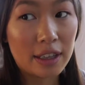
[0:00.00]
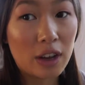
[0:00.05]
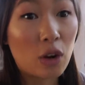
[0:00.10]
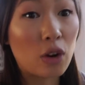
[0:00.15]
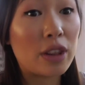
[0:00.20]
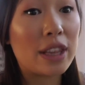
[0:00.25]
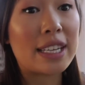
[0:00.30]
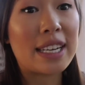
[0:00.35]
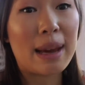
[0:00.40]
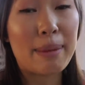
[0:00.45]

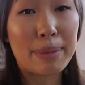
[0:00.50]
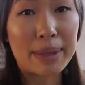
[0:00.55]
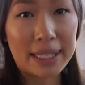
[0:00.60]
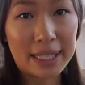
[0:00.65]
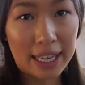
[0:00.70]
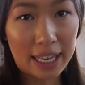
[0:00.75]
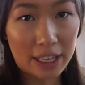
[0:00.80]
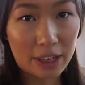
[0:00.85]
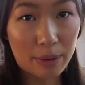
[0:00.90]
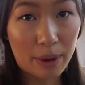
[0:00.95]
or the type of
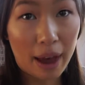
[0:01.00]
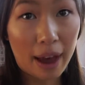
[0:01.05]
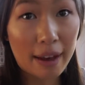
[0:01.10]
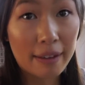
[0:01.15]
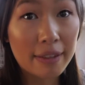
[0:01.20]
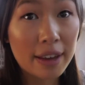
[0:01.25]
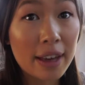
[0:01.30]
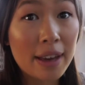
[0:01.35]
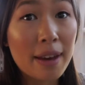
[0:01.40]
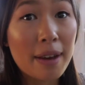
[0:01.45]
skin you
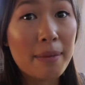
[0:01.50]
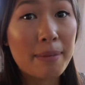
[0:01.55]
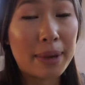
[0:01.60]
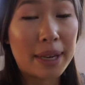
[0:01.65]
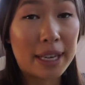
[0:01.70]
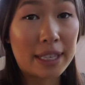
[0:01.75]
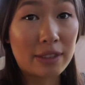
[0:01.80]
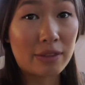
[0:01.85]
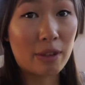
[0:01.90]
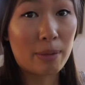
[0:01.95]
have,
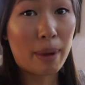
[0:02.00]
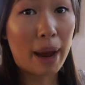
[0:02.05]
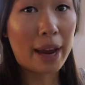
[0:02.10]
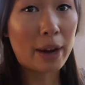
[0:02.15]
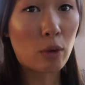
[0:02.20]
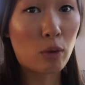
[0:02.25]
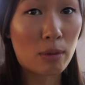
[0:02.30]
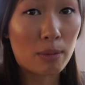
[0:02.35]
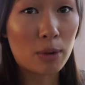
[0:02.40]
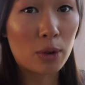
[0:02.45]
because for my
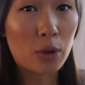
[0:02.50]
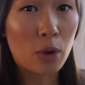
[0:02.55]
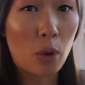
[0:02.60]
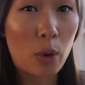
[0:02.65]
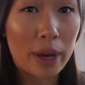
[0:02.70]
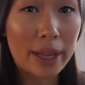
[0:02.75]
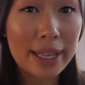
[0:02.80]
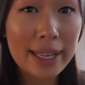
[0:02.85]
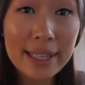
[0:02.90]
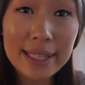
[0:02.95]
normal to
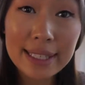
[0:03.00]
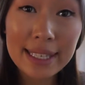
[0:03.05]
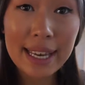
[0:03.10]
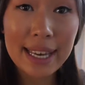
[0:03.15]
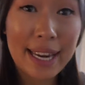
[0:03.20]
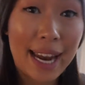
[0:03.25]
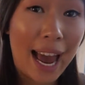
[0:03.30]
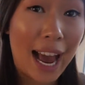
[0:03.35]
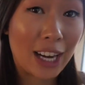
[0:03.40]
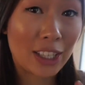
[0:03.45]
oily
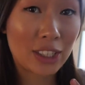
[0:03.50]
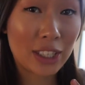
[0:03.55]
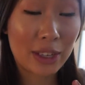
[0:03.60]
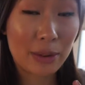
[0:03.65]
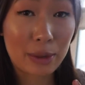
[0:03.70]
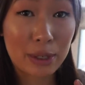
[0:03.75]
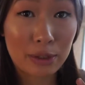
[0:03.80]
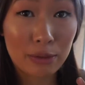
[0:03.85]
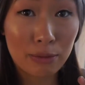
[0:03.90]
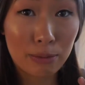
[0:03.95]
skin actually
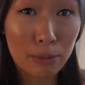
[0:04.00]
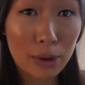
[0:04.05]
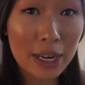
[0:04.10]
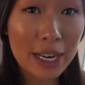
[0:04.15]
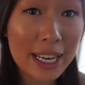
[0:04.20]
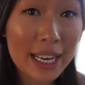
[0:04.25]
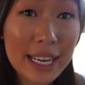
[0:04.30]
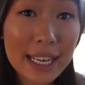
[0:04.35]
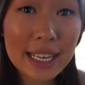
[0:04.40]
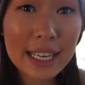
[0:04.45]
was
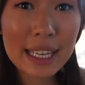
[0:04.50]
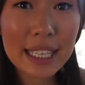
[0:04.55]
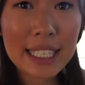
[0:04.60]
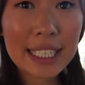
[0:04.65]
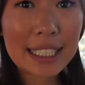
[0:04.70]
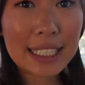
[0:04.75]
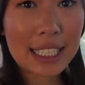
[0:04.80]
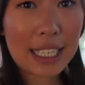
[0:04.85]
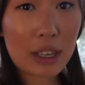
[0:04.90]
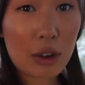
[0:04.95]
pretty
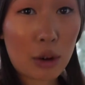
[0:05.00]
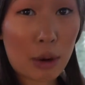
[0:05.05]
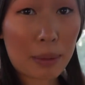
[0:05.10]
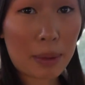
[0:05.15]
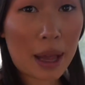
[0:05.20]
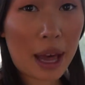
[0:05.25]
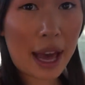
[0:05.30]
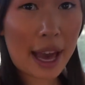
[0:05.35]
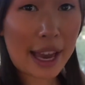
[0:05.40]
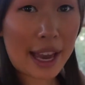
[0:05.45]
easy to
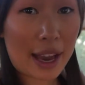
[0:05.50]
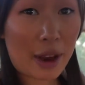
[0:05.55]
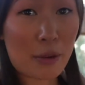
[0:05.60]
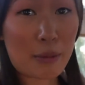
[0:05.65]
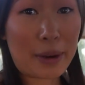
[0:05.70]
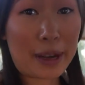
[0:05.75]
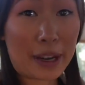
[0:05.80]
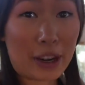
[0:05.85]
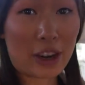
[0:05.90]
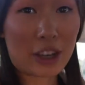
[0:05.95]
apply. Oh
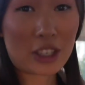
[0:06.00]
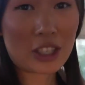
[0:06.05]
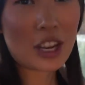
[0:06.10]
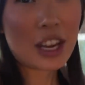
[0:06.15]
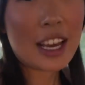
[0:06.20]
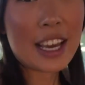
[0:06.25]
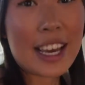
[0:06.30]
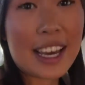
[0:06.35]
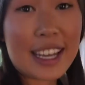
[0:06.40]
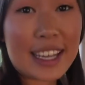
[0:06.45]
my gosh,
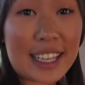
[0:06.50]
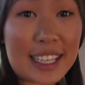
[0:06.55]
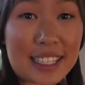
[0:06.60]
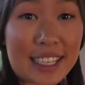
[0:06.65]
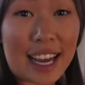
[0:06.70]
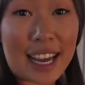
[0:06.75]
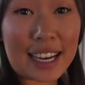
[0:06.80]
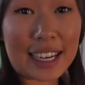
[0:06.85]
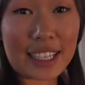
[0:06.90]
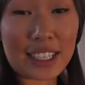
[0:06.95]
this
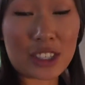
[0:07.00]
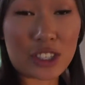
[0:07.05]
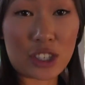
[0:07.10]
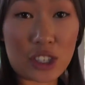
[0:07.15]
lighting is